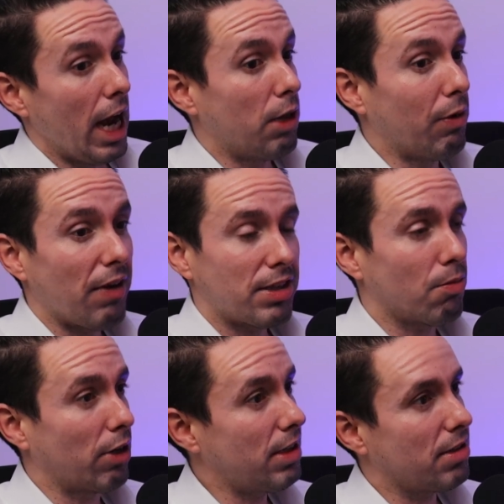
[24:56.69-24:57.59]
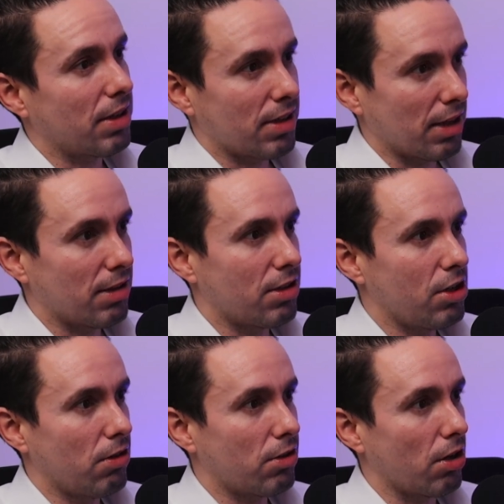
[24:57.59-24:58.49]
And then we've had some recent successes
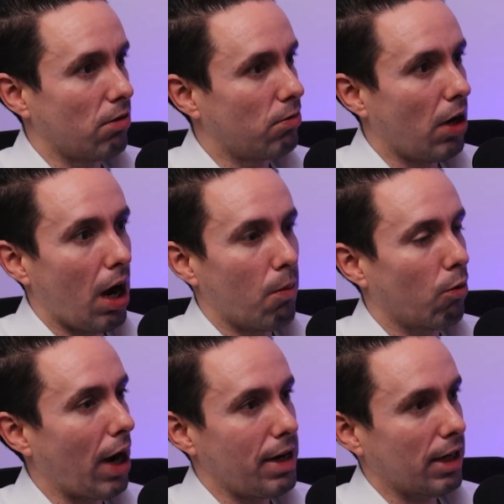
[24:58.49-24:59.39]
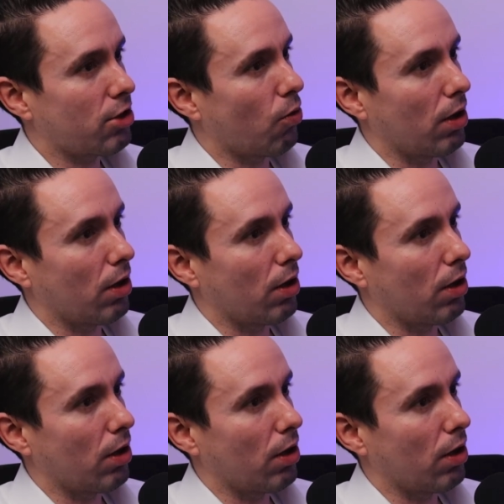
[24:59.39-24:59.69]
too. So right next door